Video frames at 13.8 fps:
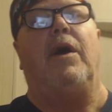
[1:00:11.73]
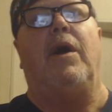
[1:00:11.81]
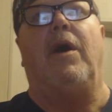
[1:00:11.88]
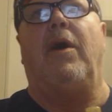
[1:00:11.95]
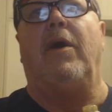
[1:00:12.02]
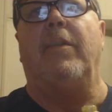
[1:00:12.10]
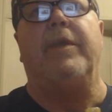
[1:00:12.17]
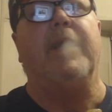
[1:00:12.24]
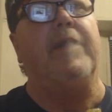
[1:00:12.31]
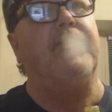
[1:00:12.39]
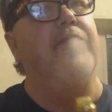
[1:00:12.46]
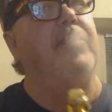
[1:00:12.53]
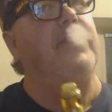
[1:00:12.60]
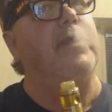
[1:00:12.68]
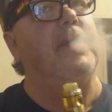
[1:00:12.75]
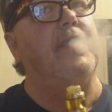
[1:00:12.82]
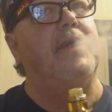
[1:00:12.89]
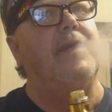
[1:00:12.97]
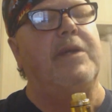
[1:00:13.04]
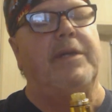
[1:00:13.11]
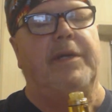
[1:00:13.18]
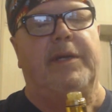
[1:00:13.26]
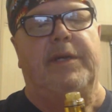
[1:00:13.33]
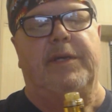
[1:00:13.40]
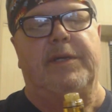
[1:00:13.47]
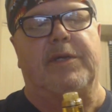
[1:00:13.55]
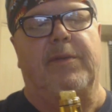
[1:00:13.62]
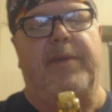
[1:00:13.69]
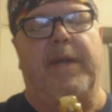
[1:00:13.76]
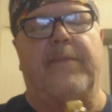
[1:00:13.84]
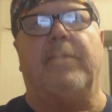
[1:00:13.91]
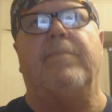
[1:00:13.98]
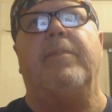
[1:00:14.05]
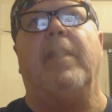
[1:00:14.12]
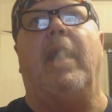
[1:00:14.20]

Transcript: Oh, it tastes so good. So people,